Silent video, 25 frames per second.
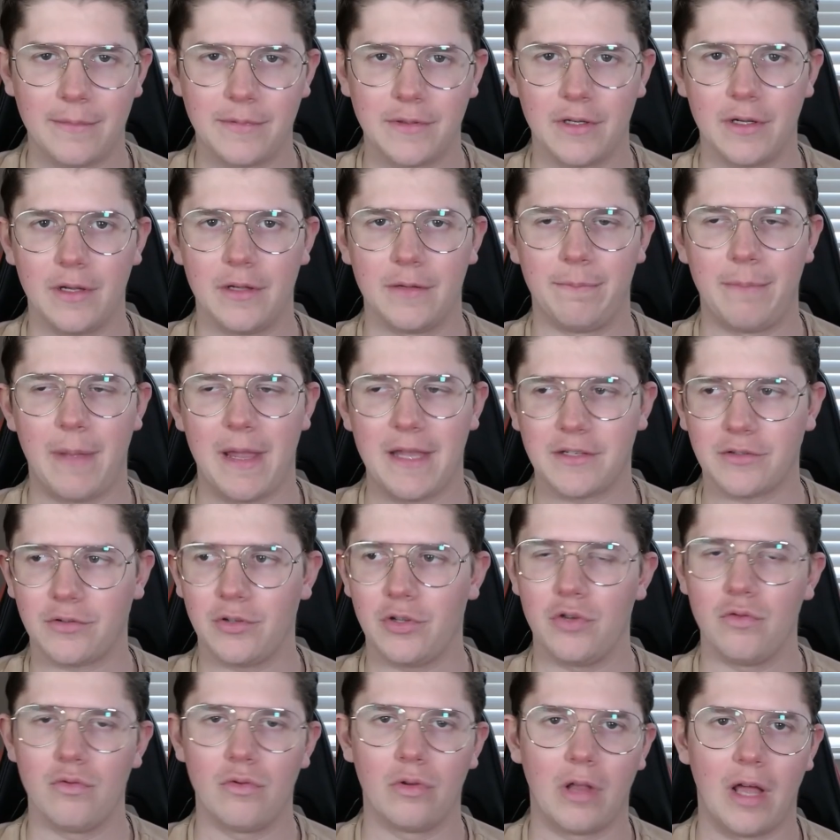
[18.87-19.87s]
it basically
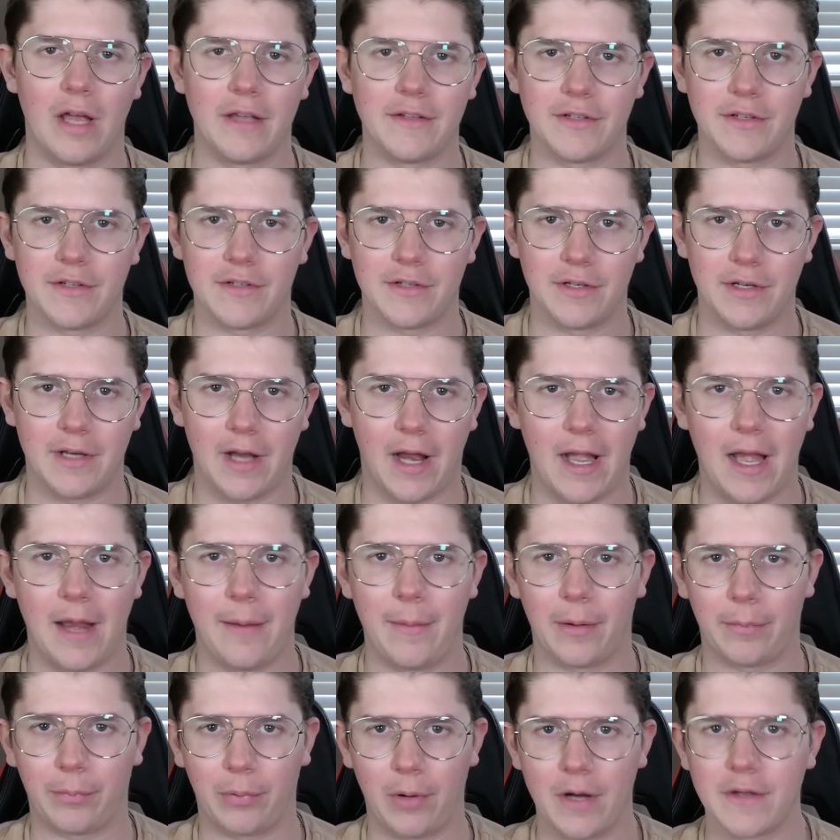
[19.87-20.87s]
utilizes
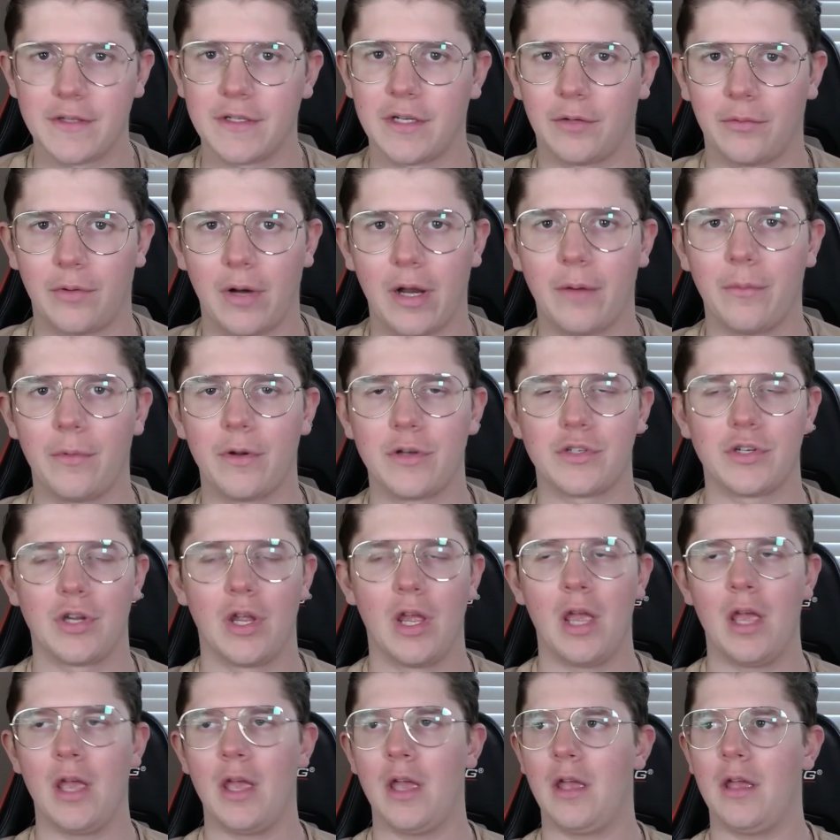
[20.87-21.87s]
dynamic pricing, right? Which
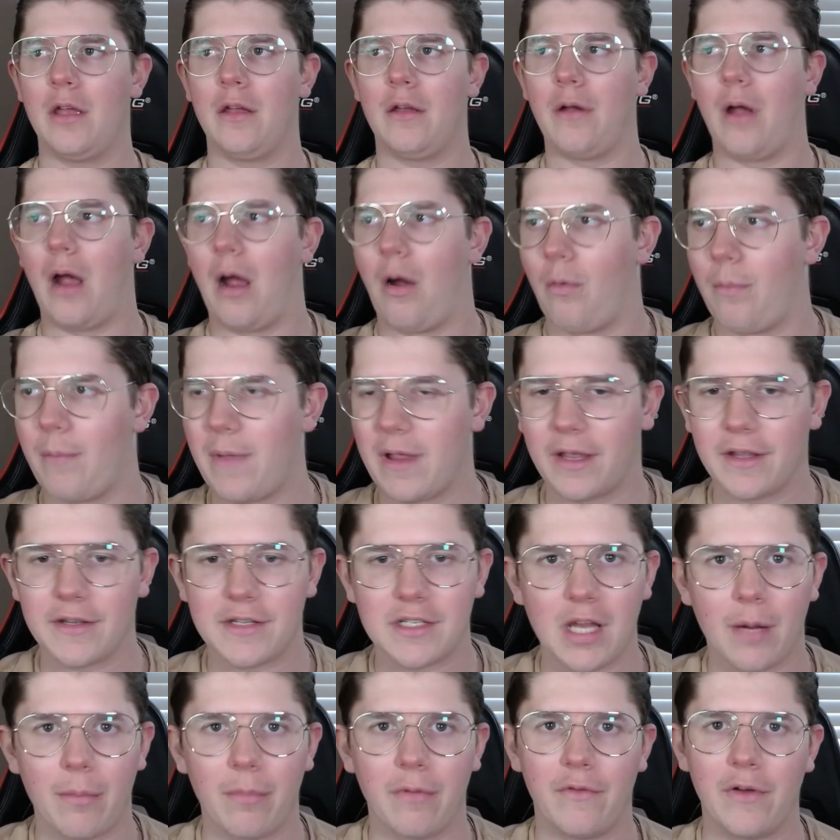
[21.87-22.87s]
I'll make a
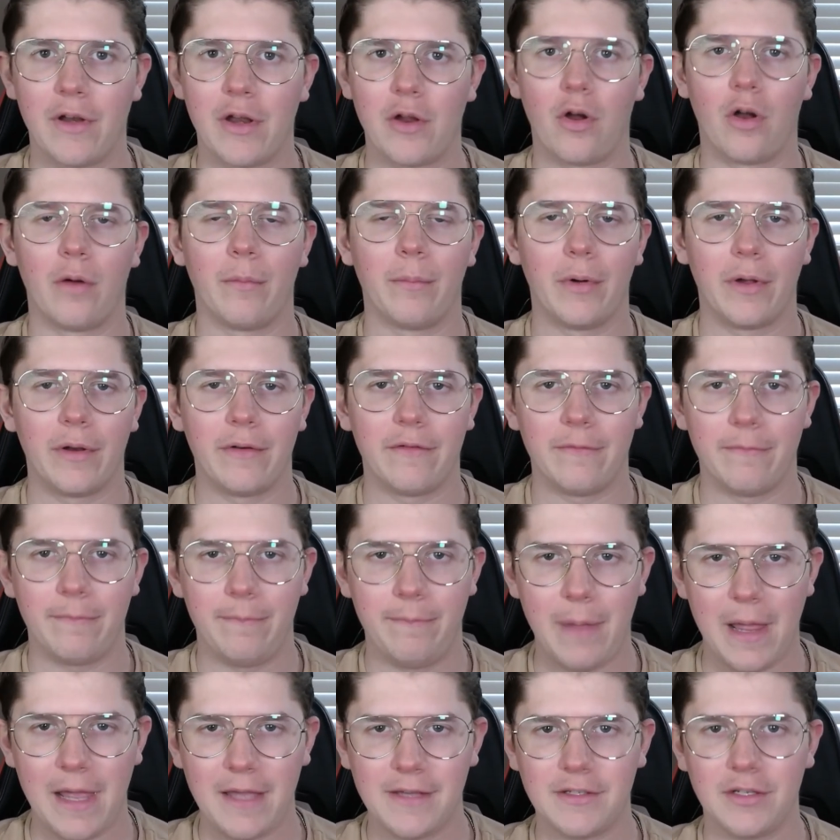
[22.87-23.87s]
separate video on, but
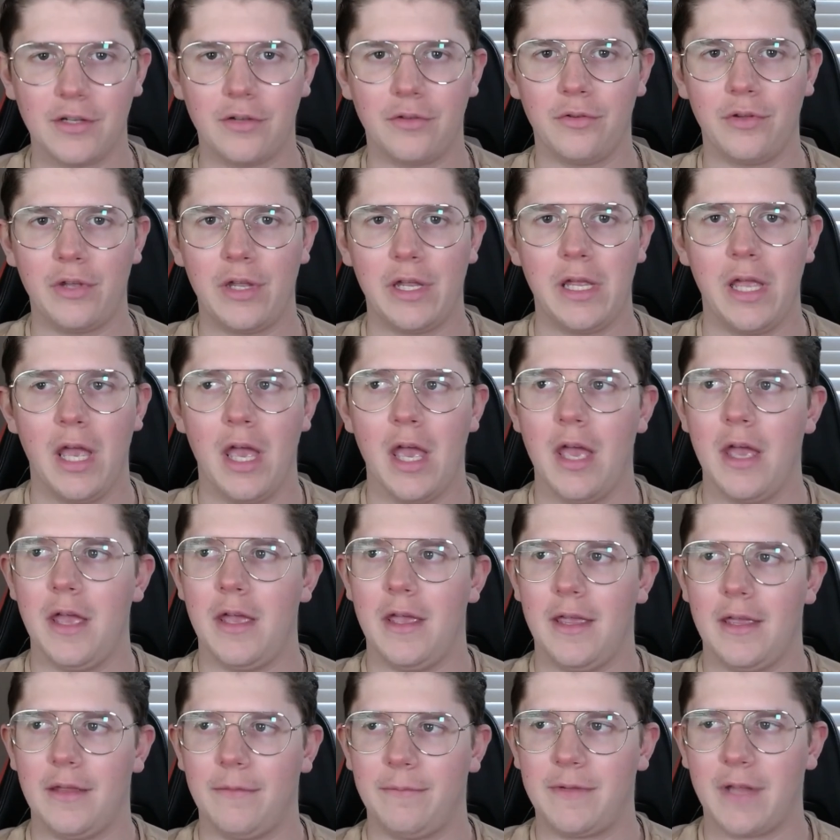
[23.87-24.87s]
basically
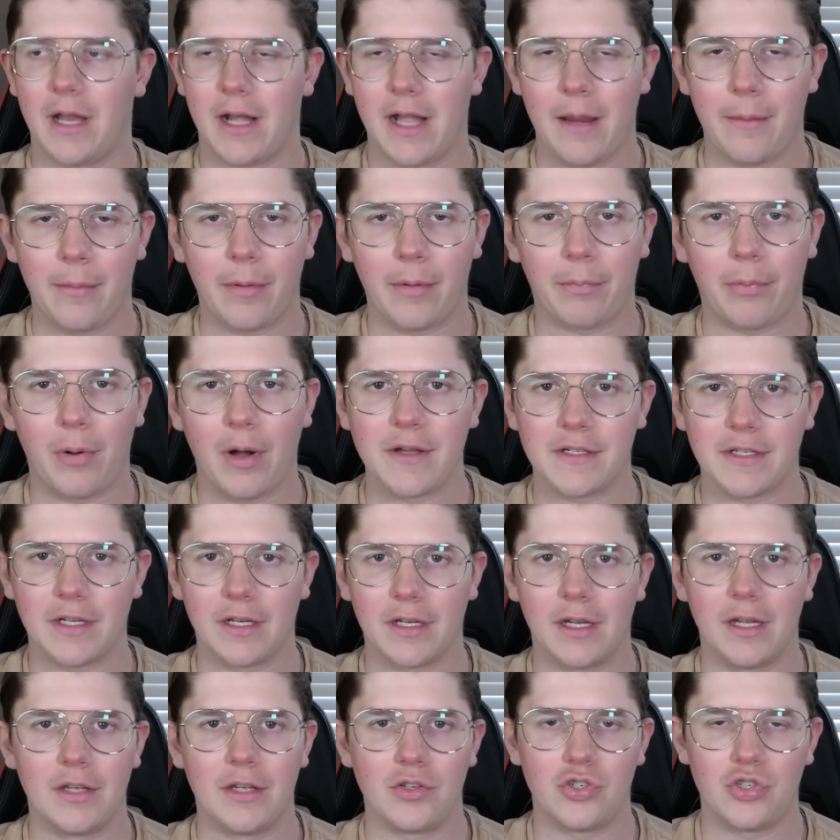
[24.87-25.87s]
dynamic pricing
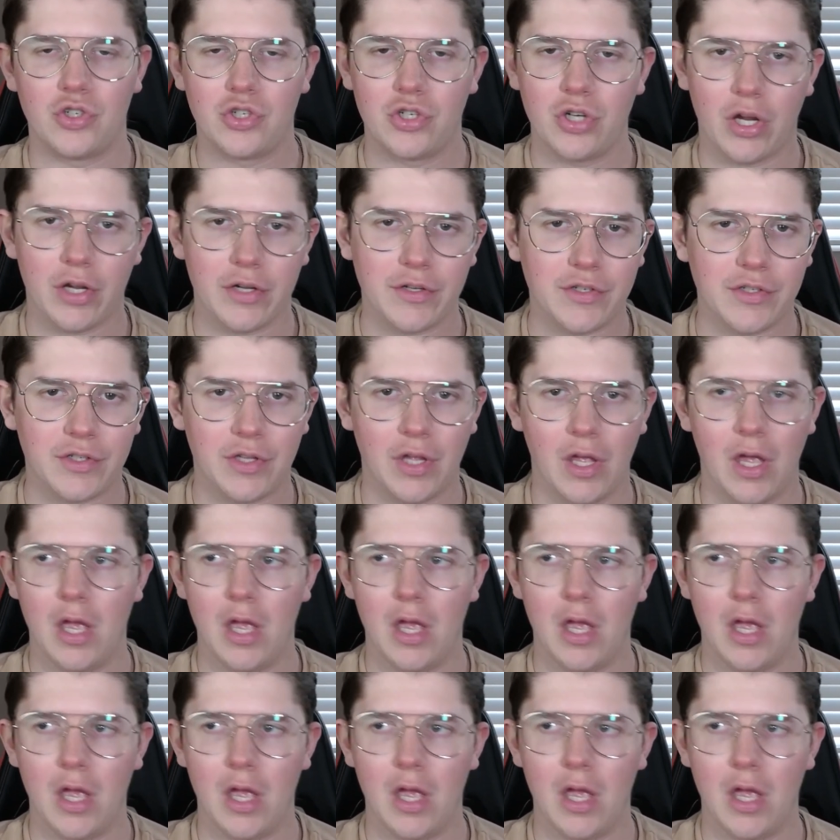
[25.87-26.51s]
is just